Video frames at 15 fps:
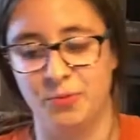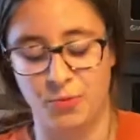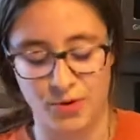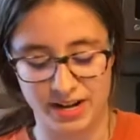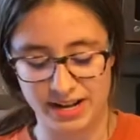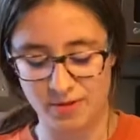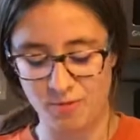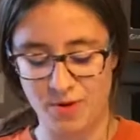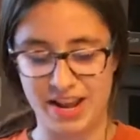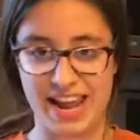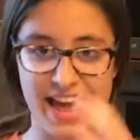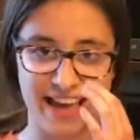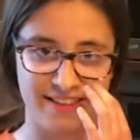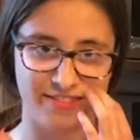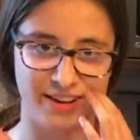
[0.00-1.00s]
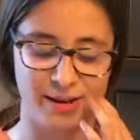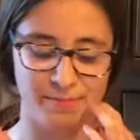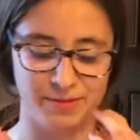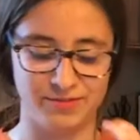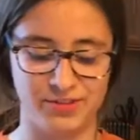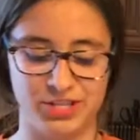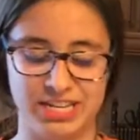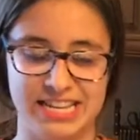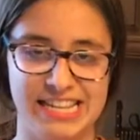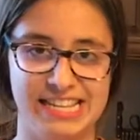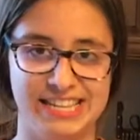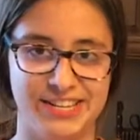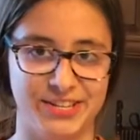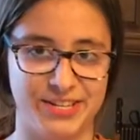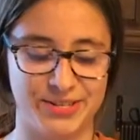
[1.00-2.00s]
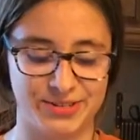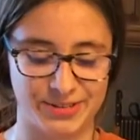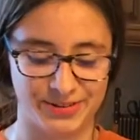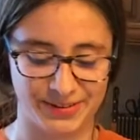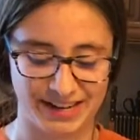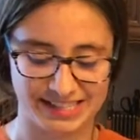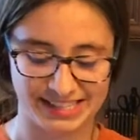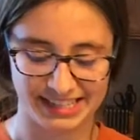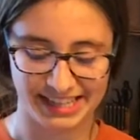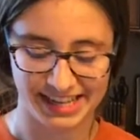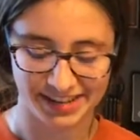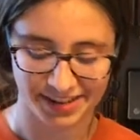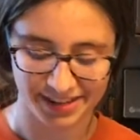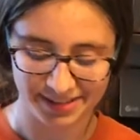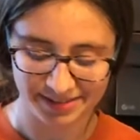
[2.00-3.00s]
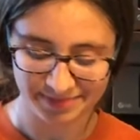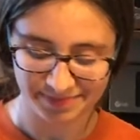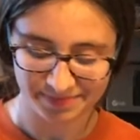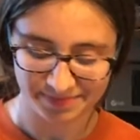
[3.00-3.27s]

one and 1/2 cup of cheese, you'll use the rest later,